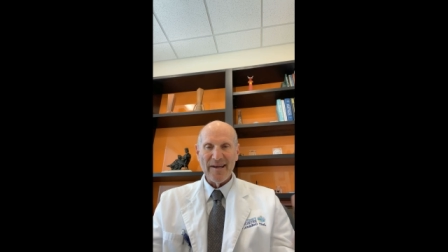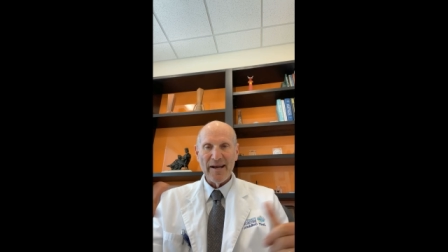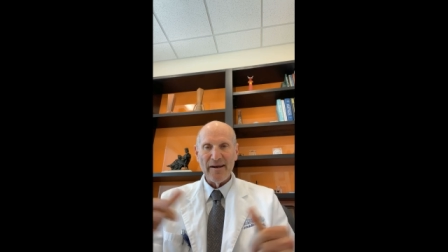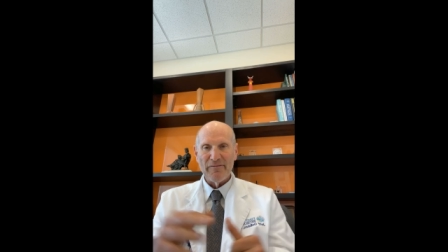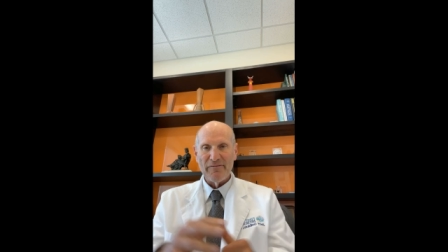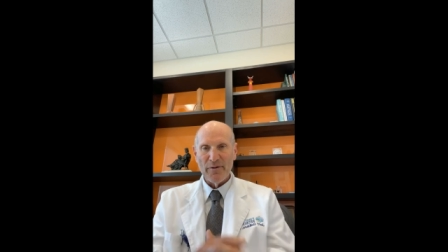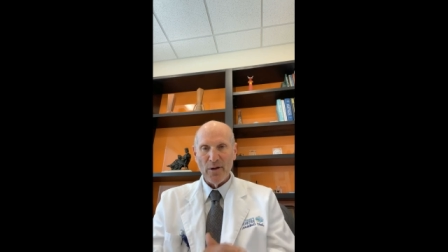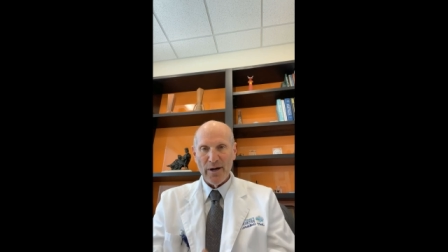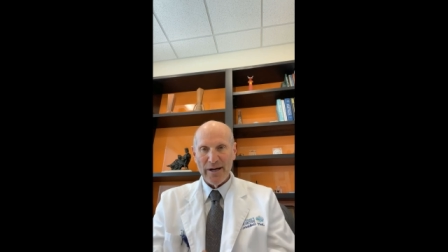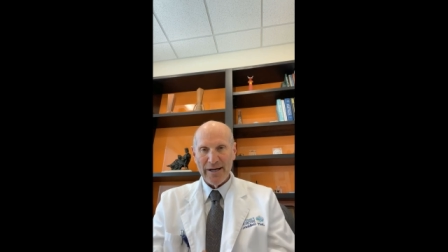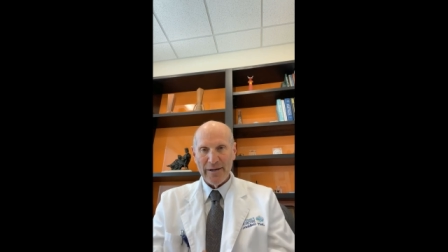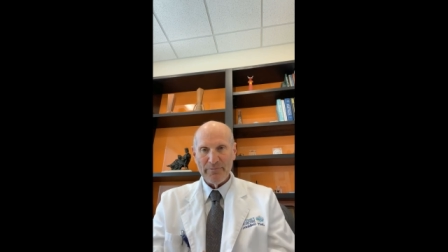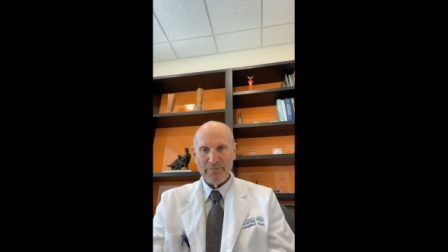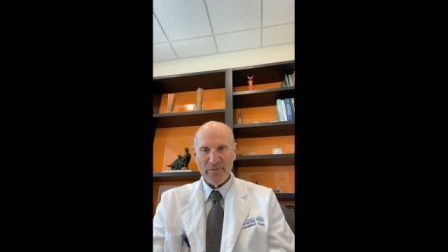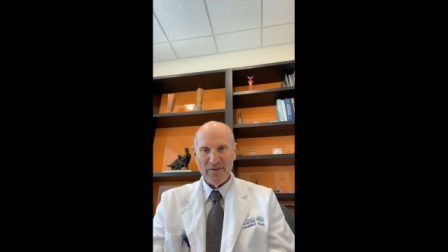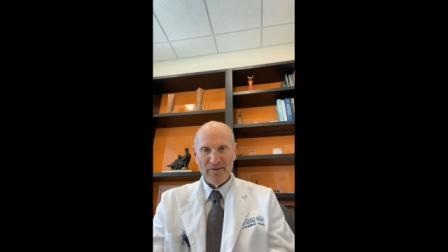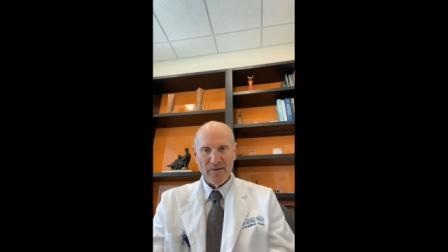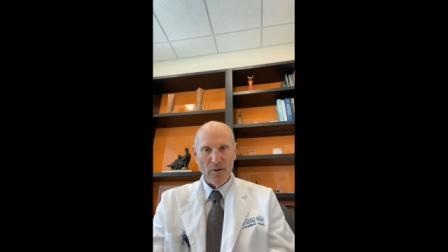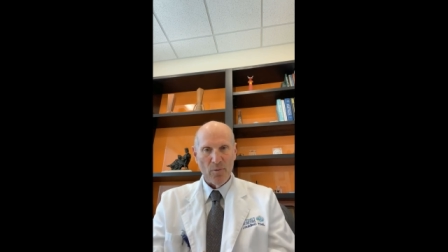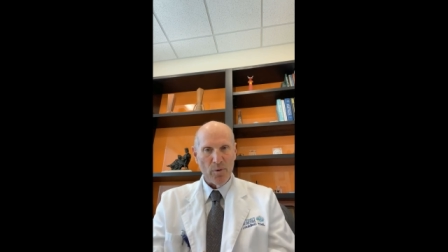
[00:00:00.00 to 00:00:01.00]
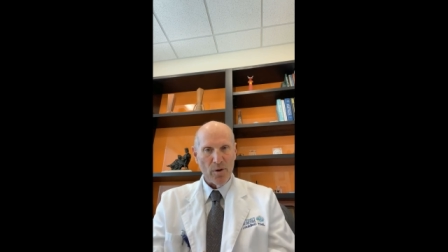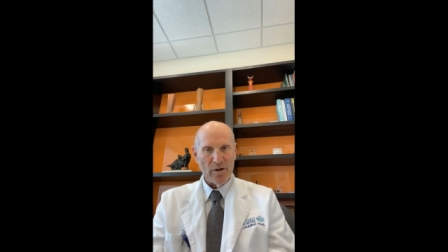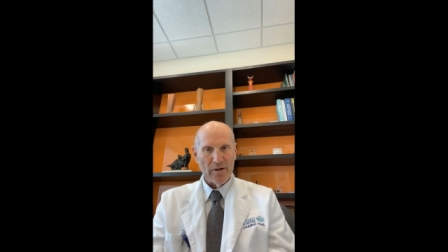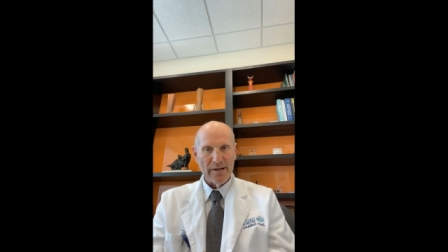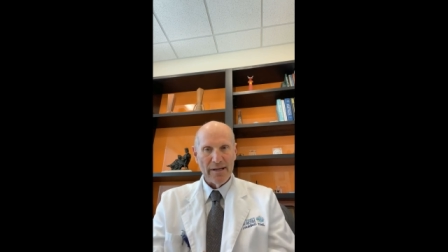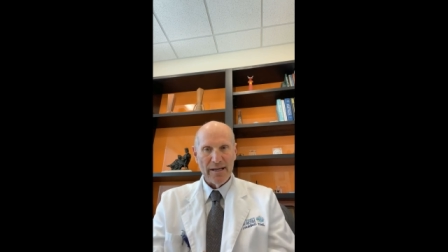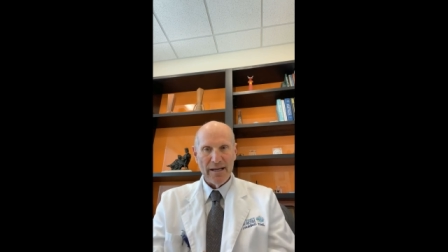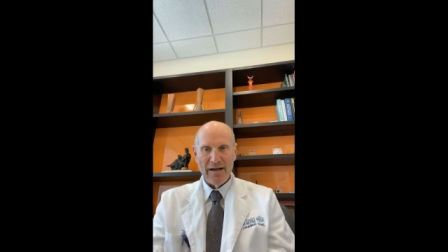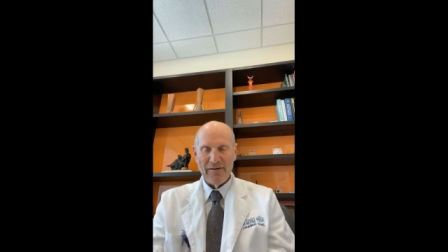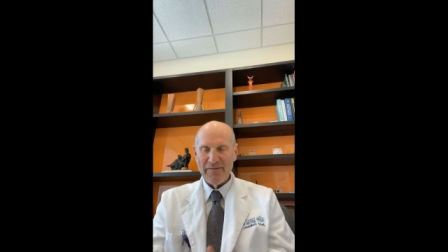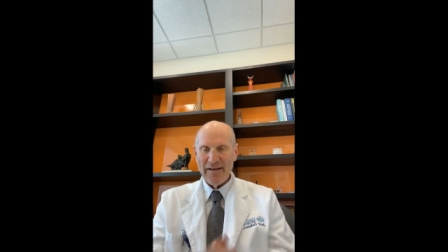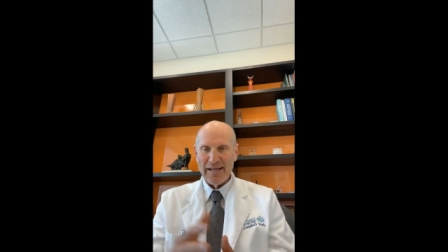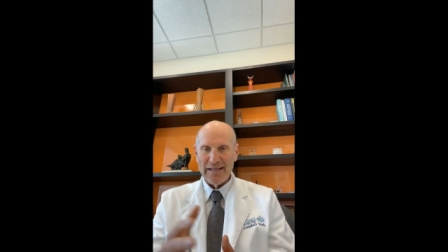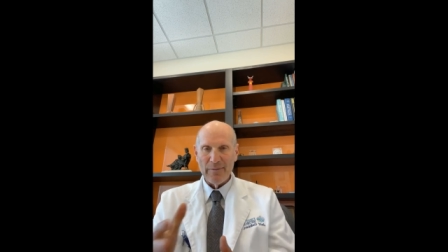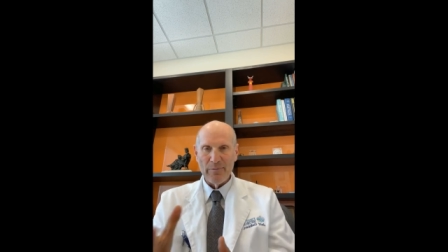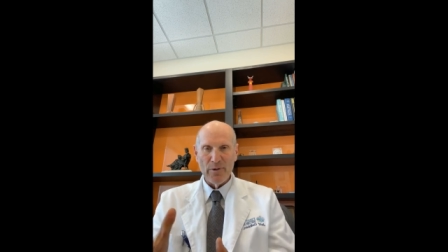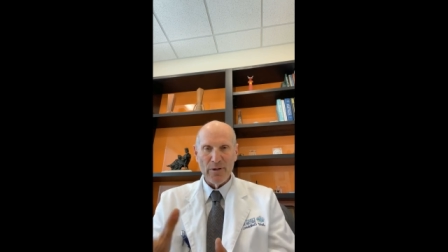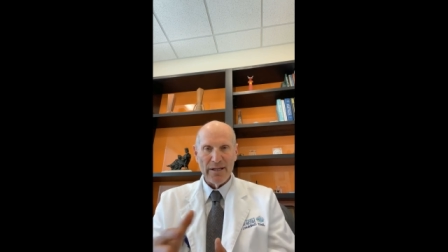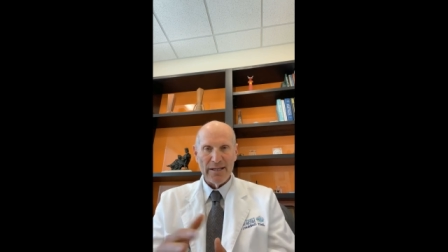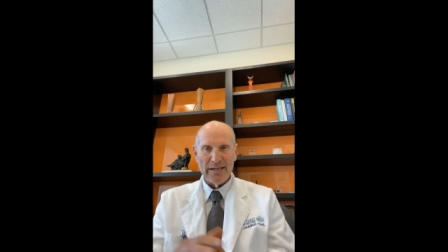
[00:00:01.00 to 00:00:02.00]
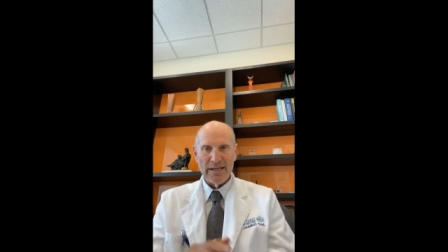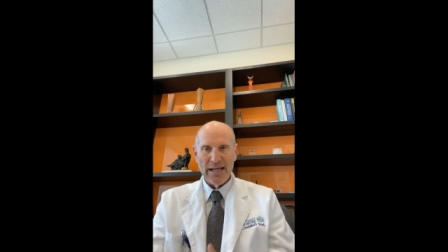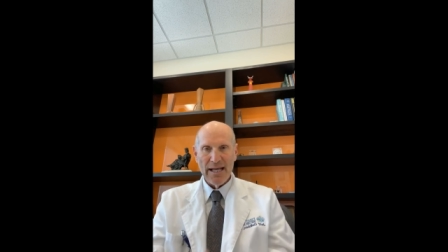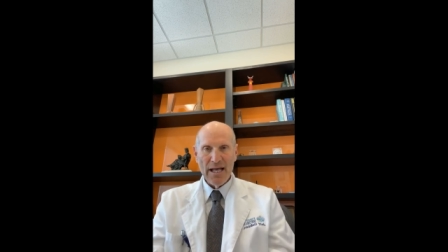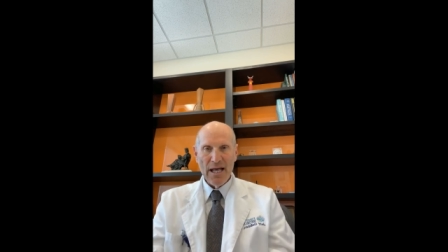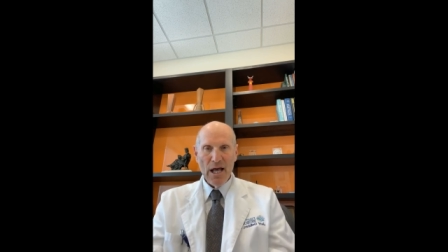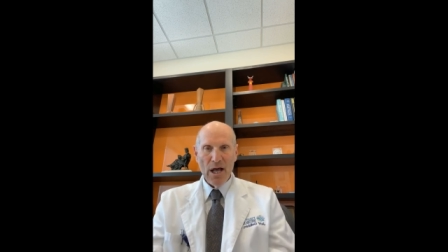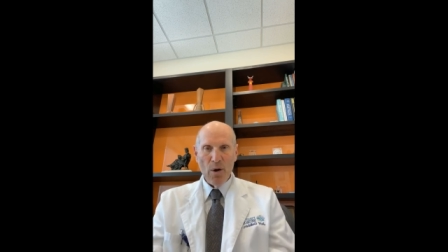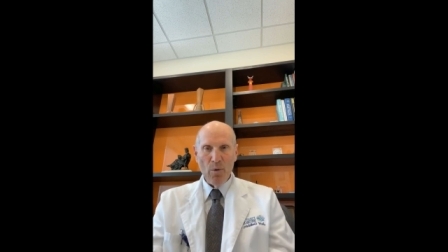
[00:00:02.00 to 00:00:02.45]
the state of Florida, so we're available and